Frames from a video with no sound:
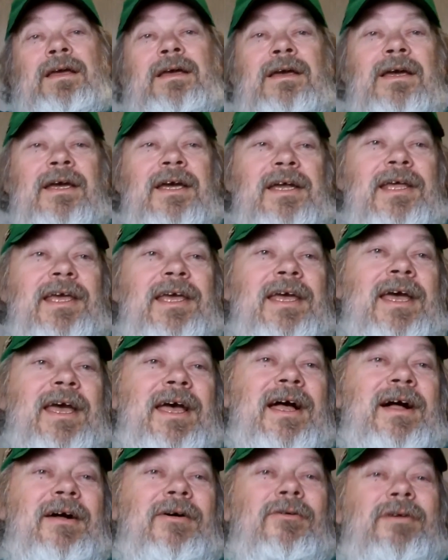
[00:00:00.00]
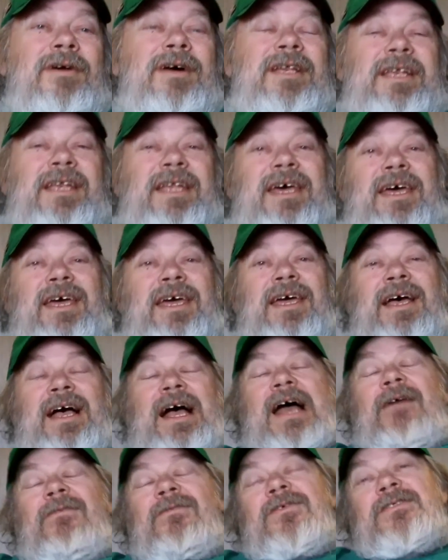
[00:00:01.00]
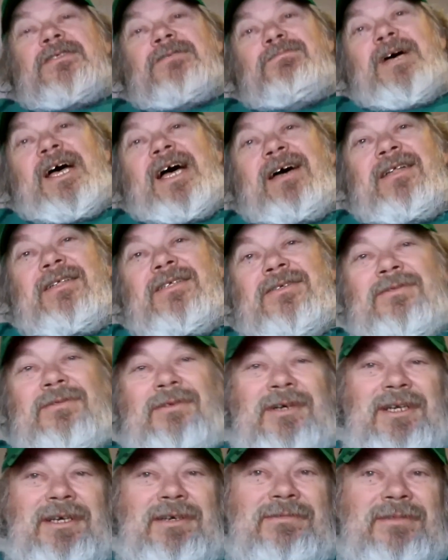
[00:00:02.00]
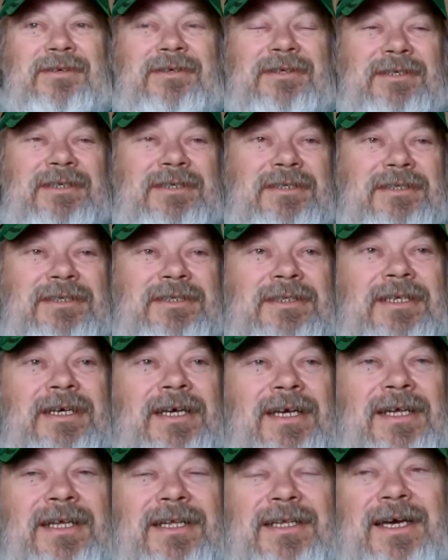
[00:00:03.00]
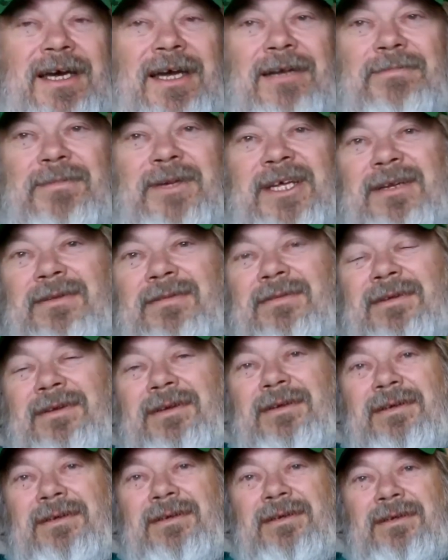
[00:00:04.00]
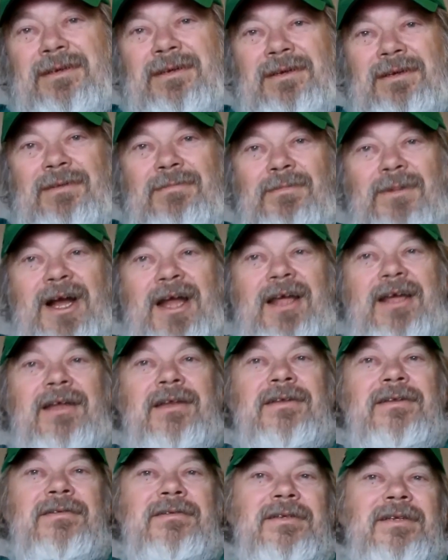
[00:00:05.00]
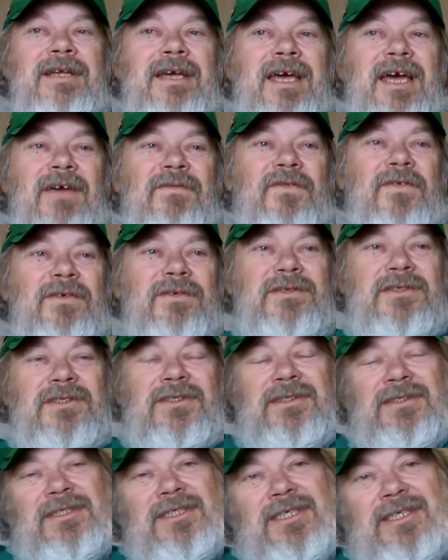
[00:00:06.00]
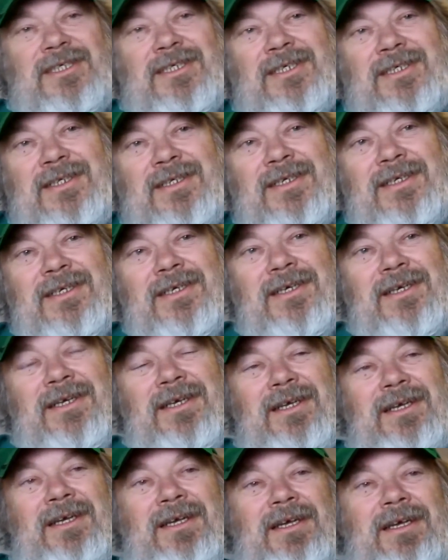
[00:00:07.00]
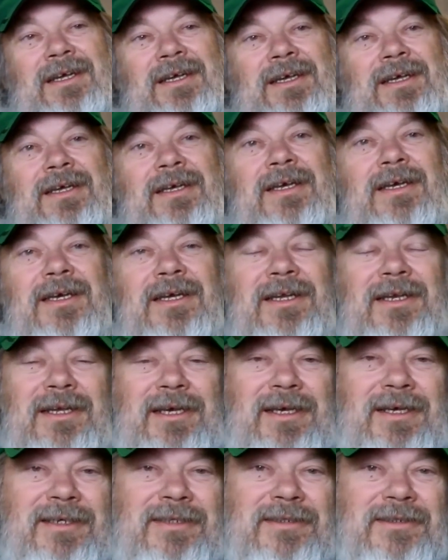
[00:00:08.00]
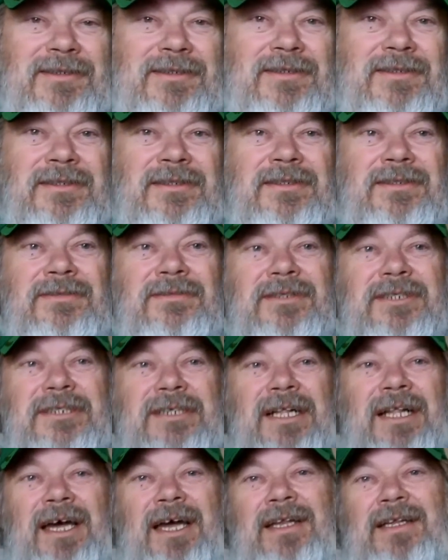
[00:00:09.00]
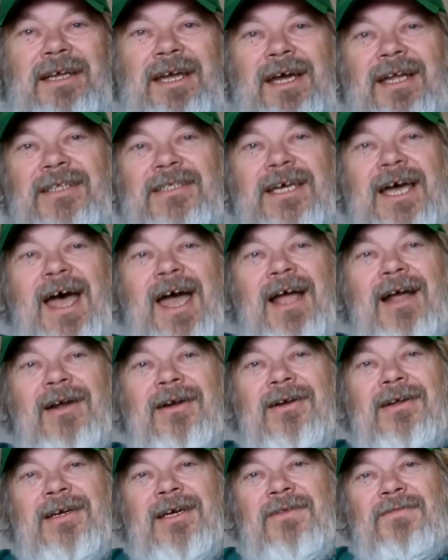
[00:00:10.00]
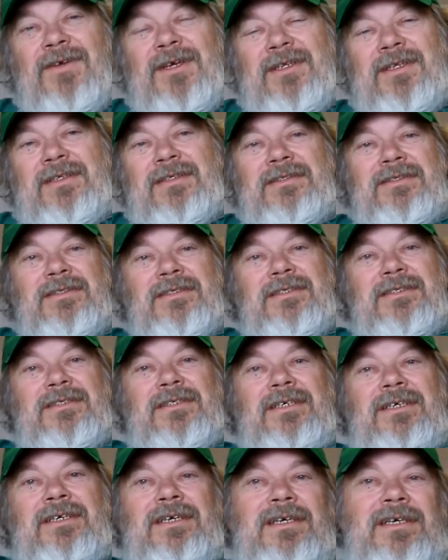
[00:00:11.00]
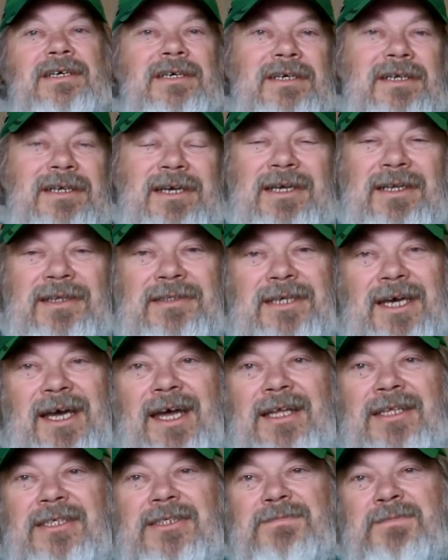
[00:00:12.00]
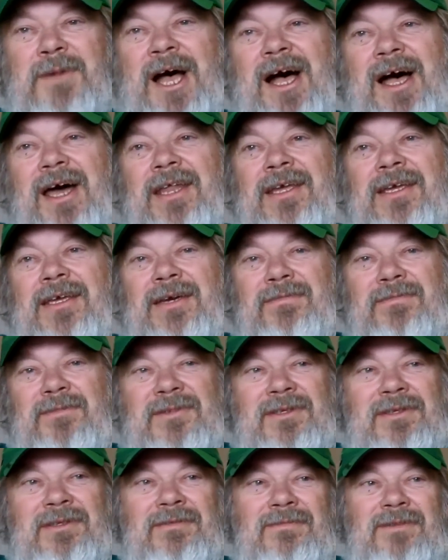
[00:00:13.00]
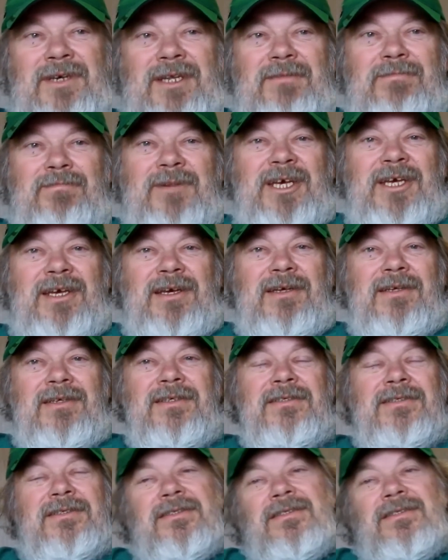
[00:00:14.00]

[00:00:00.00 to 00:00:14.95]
Anyhow, one day I was about twenty-one, and I'd been breaking heifers to lead. And, well, I'd got tired of it, and I'd tied Spotty up to the windmill.